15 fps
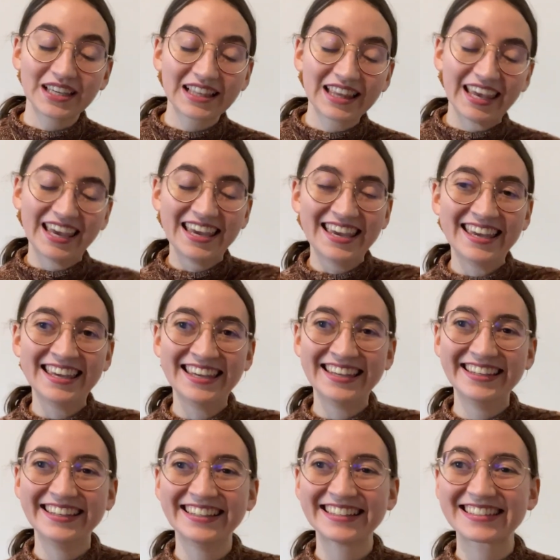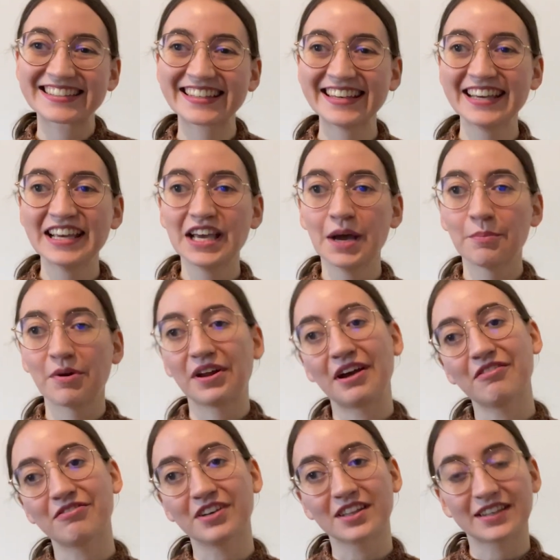late, but I
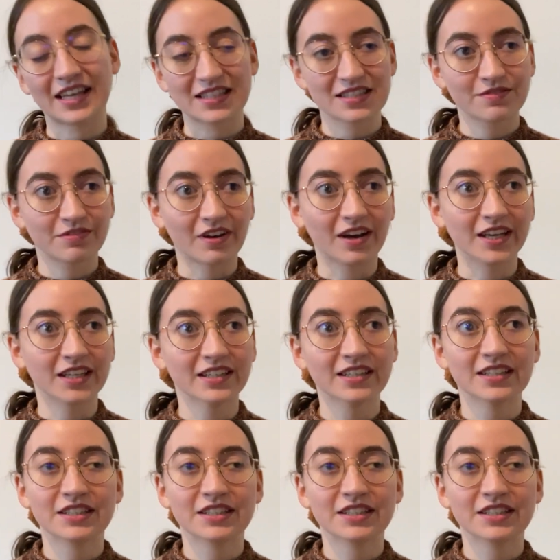think that's fine.